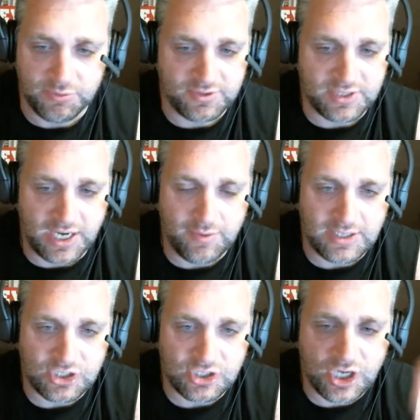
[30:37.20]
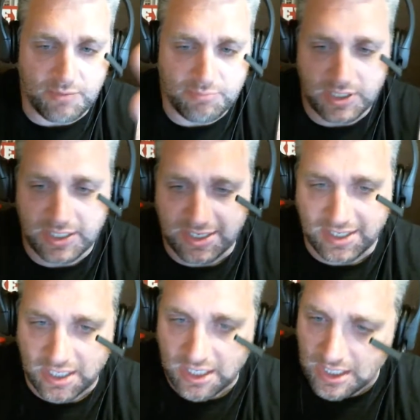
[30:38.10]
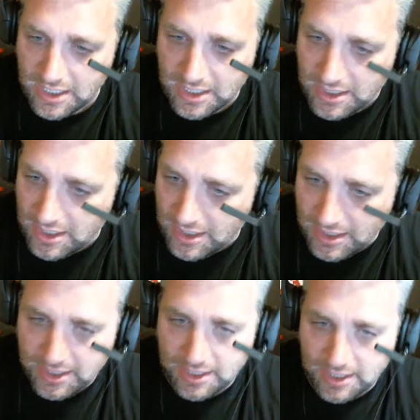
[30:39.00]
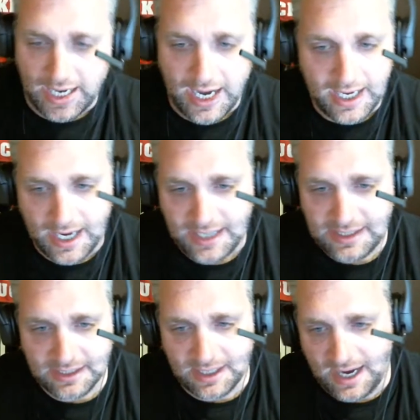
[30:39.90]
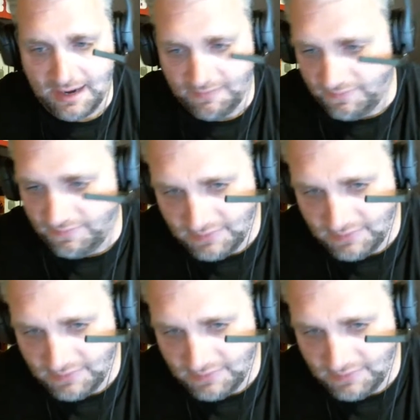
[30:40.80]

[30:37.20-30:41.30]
sideways and jump, and like I still have